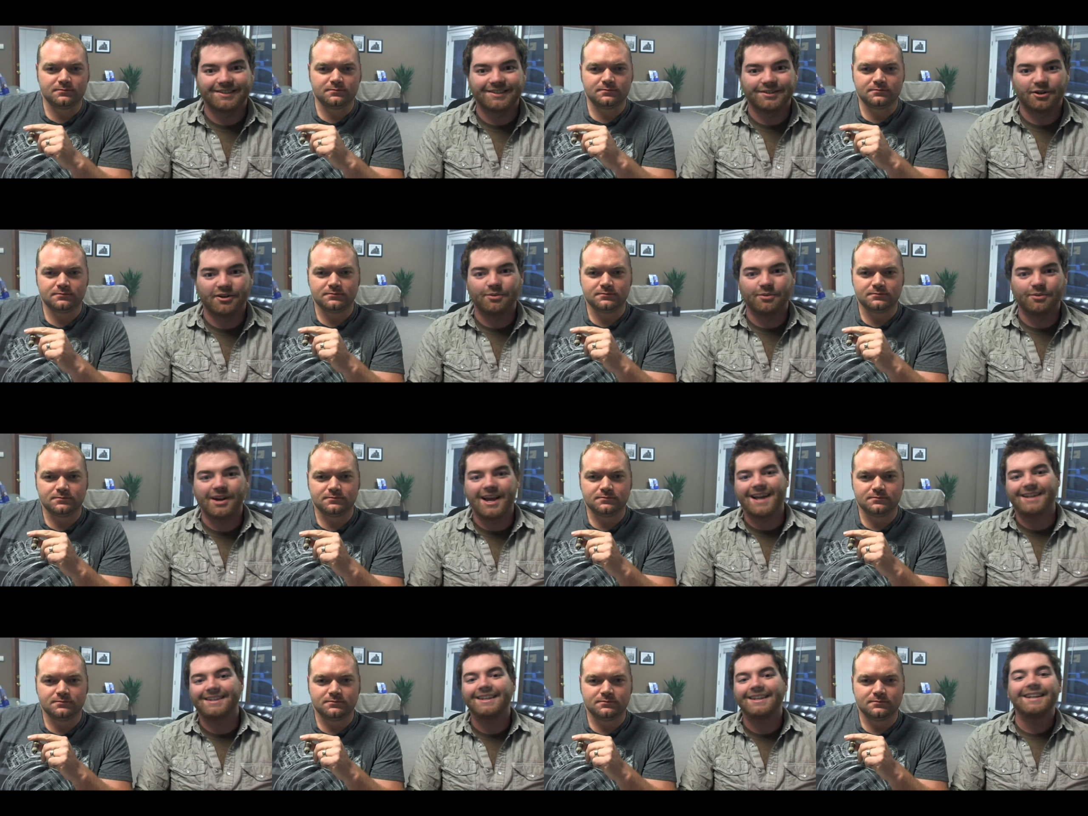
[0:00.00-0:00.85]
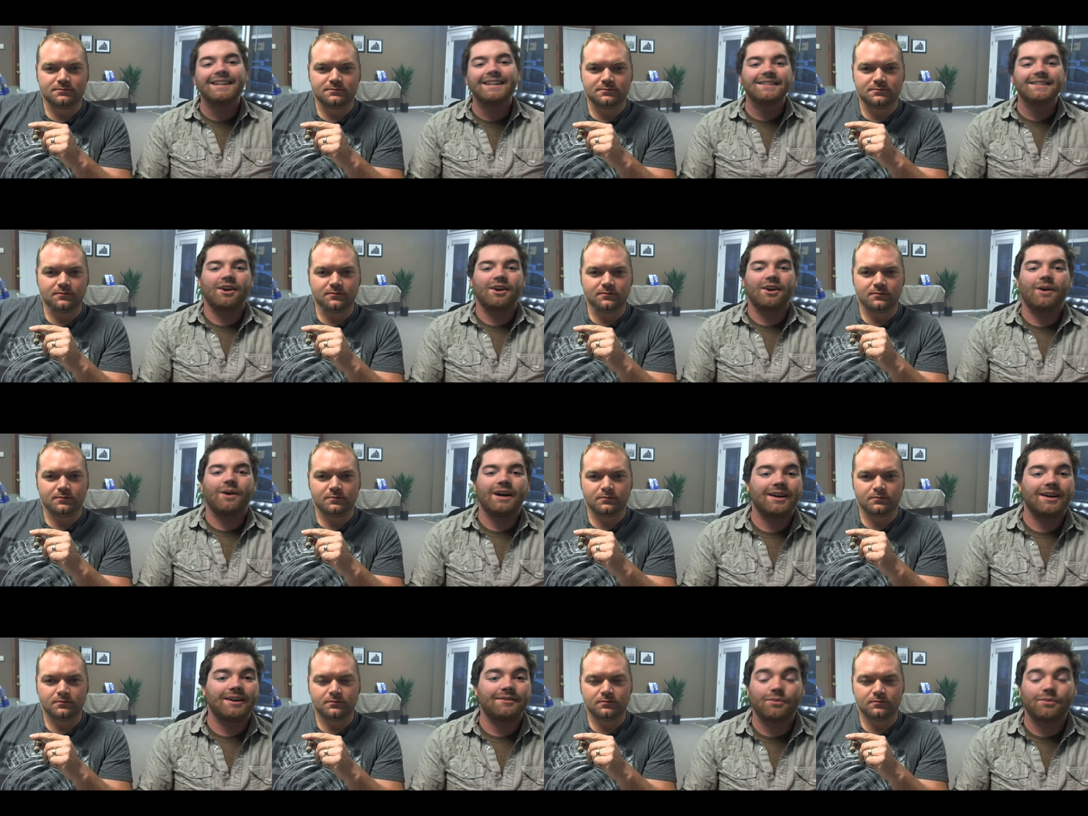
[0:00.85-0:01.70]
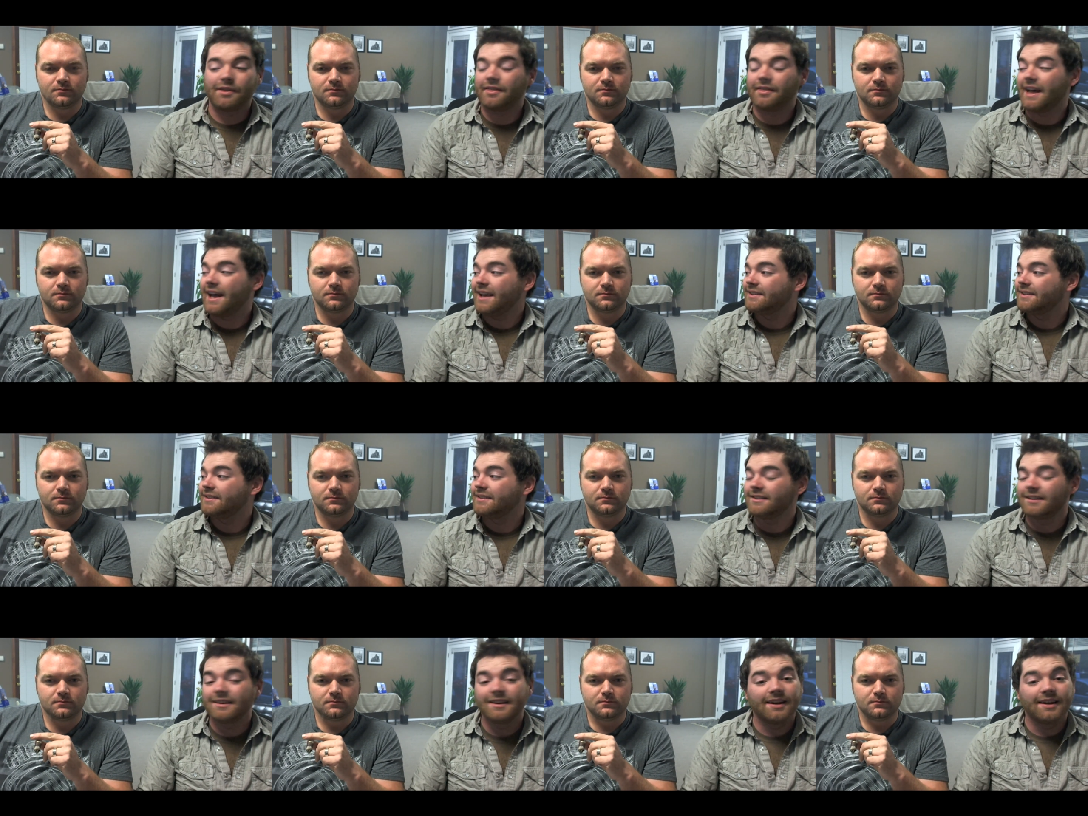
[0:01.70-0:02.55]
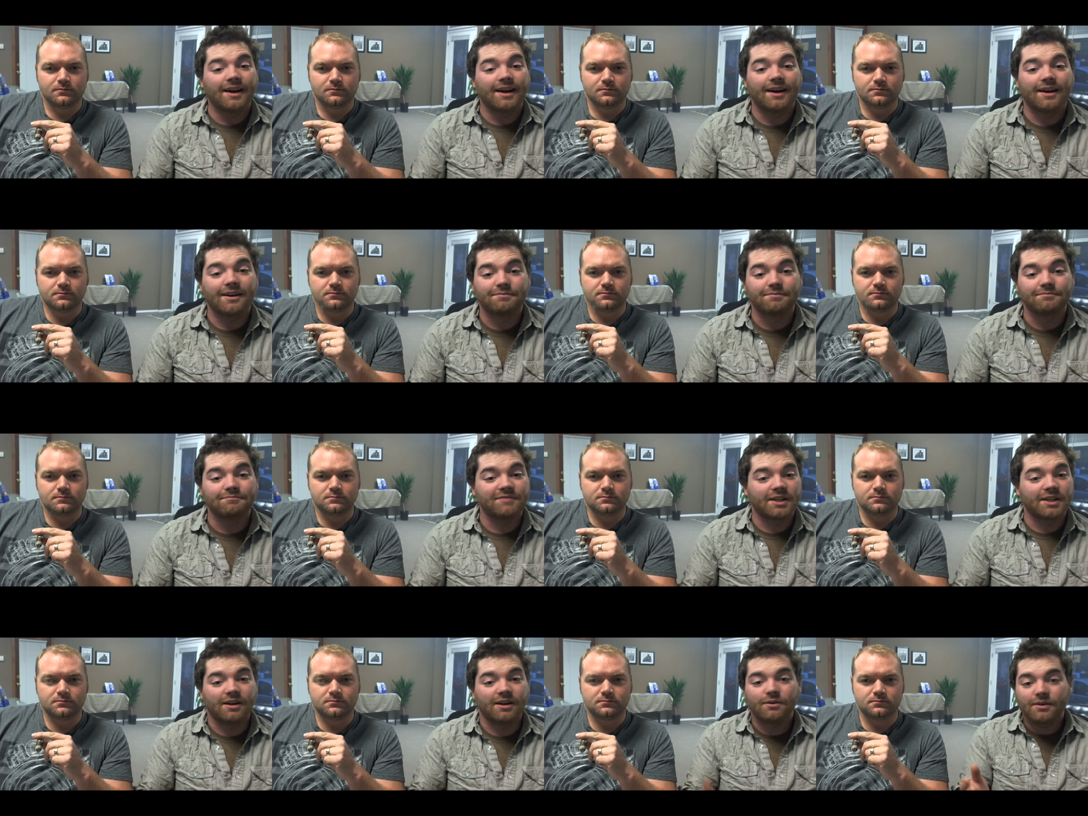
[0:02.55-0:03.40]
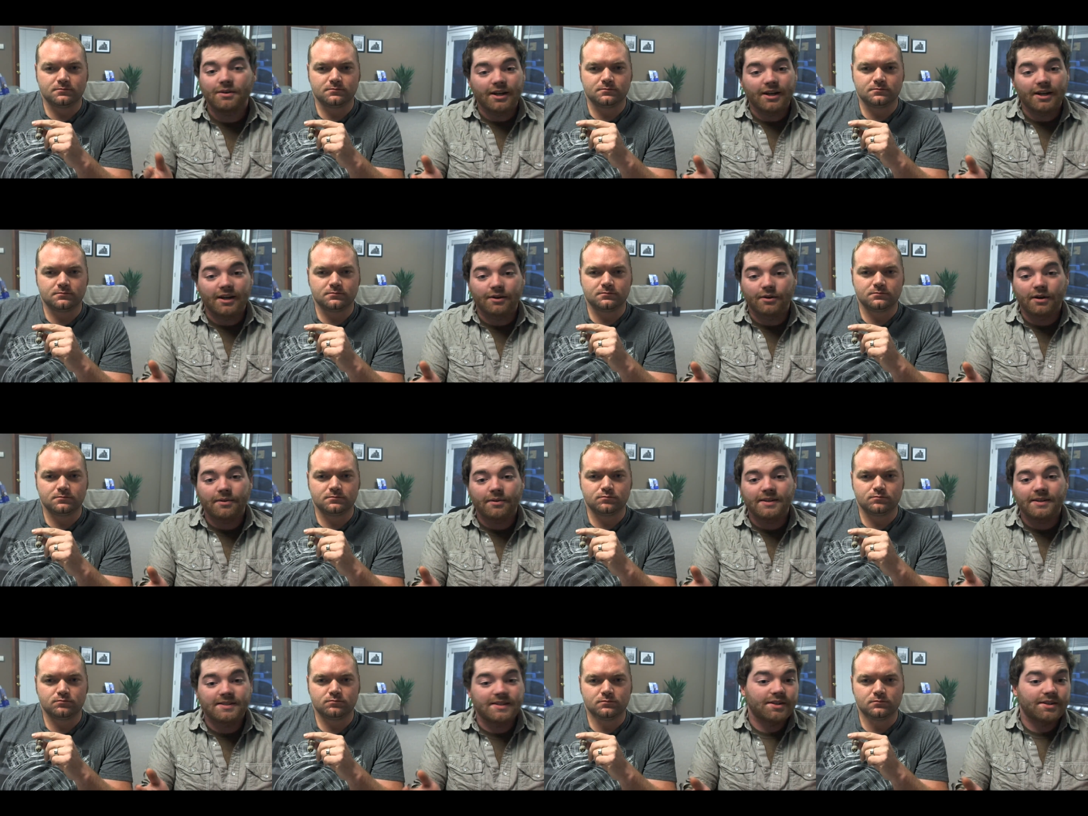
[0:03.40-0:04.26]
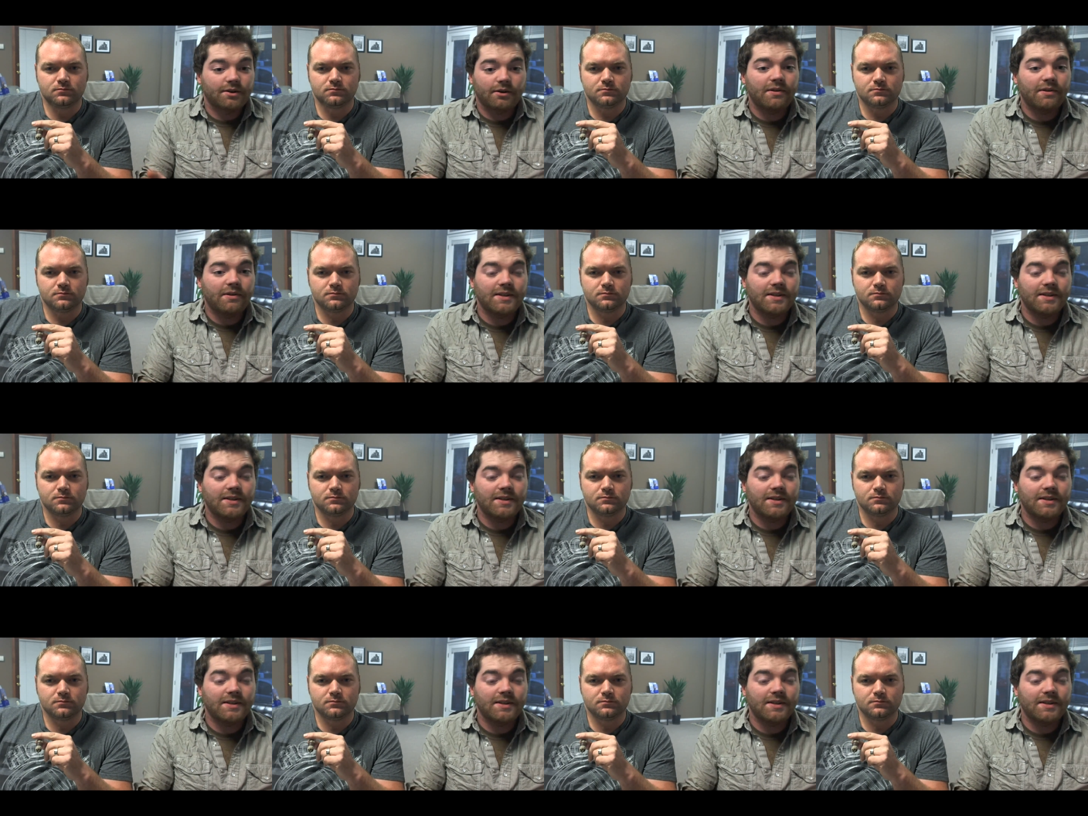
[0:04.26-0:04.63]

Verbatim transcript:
Speaker 1: Dirty Rat. So uh, with that, um, you know, agree with us, disagree with